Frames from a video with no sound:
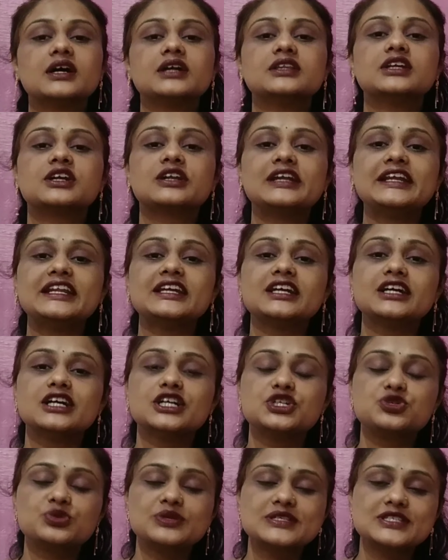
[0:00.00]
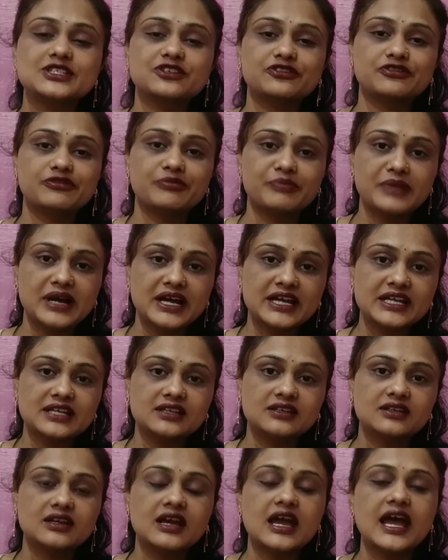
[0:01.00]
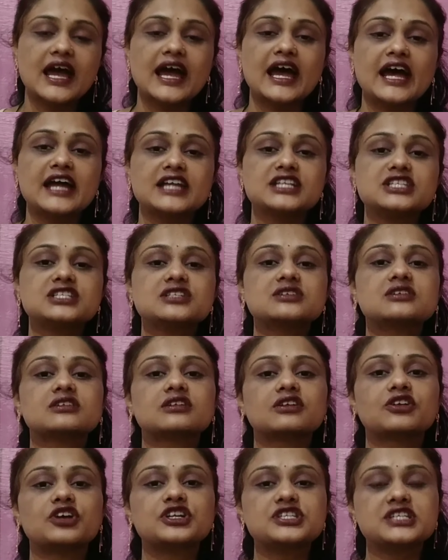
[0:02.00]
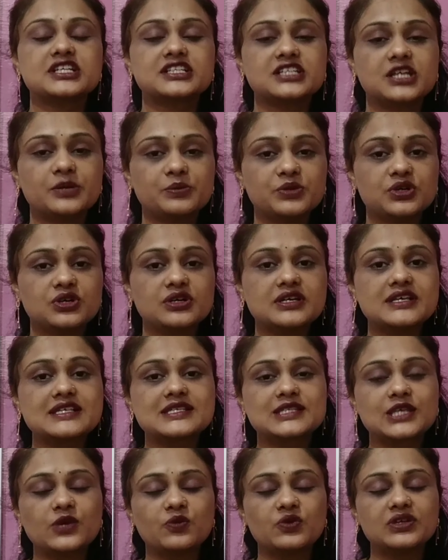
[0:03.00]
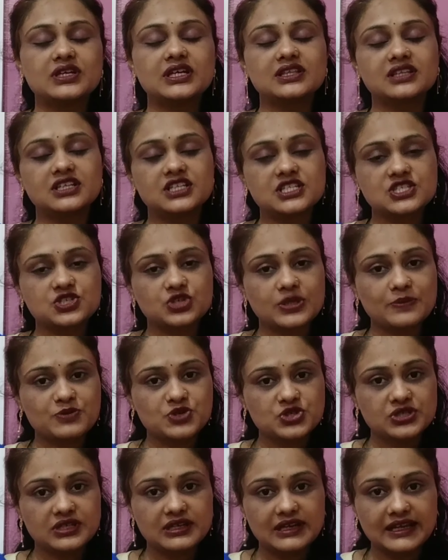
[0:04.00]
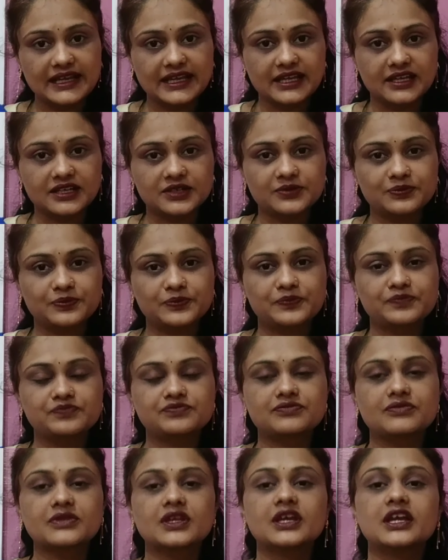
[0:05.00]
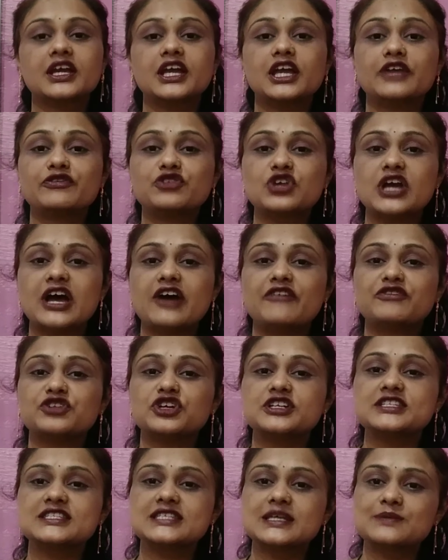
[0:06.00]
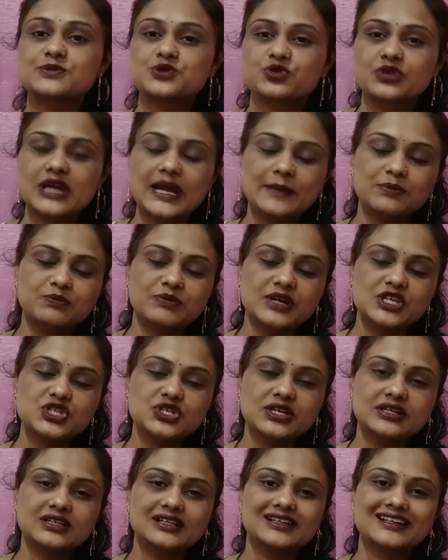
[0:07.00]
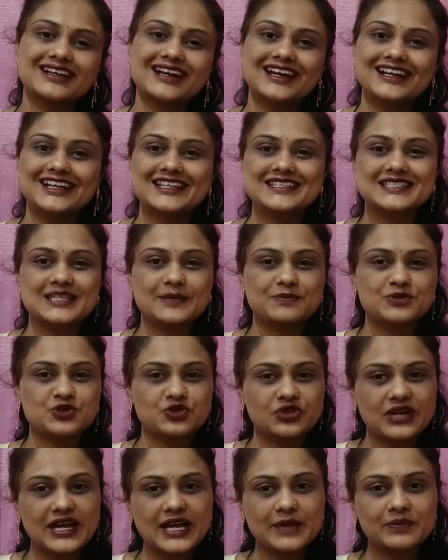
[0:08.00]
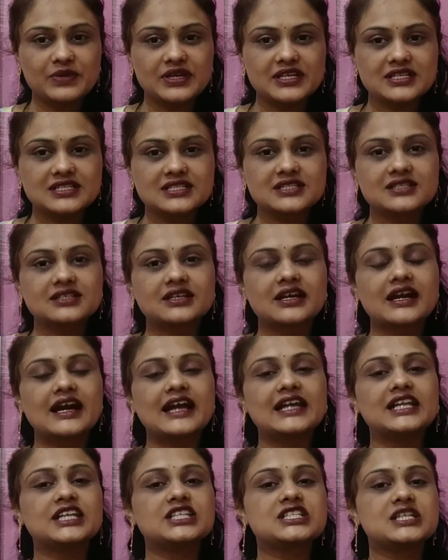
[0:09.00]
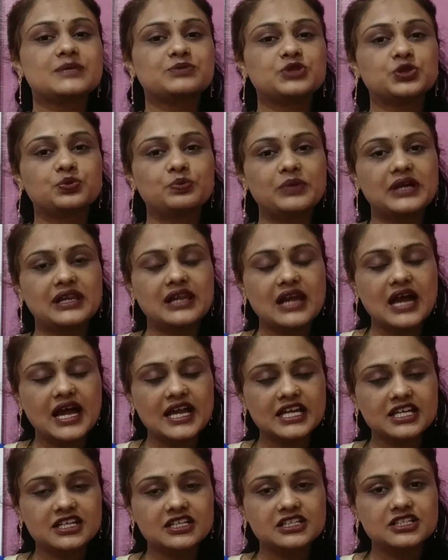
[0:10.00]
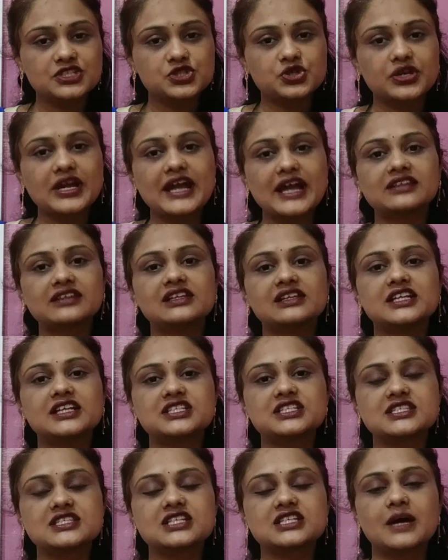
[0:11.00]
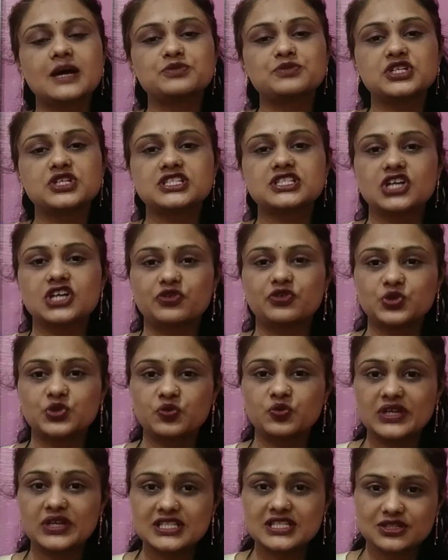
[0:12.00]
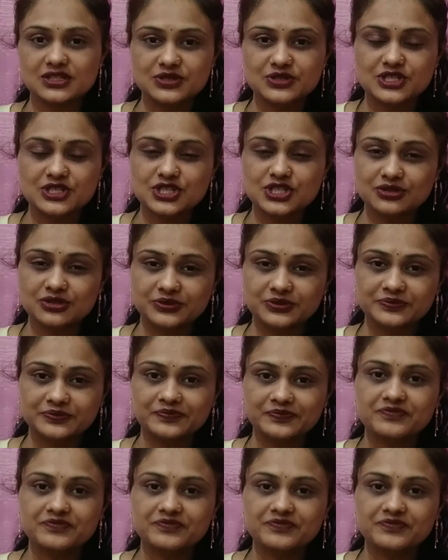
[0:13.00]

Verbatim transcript: The clinic address of mine and contact number is given in the description link. If you have not subscribed my channel, kindly subscribe it. Kindly tap the bell icon to get the latest update of the videos too.